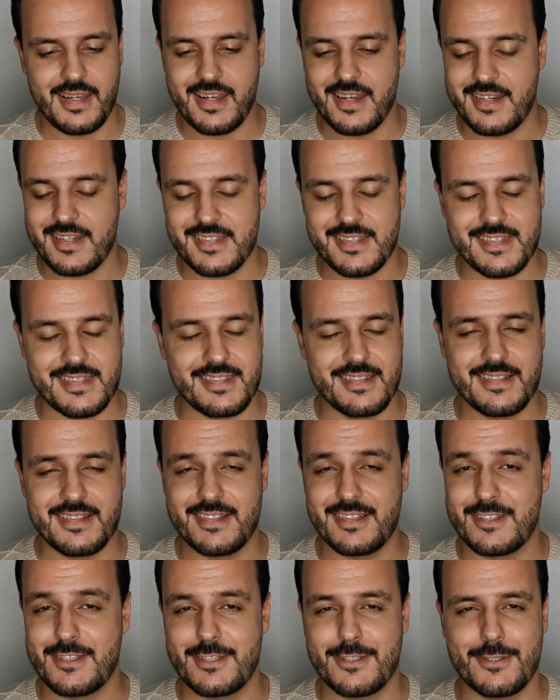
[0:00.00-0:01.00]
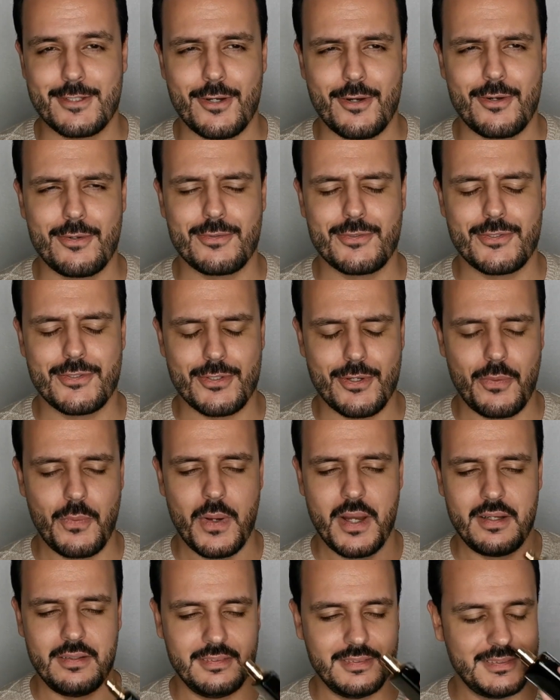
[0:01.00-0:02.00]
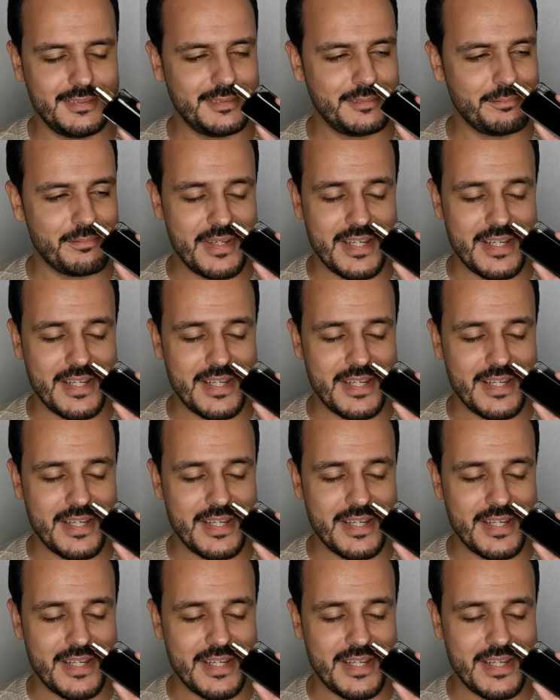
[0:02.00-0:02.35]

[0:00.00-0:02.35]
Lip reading: and it's done so, so well.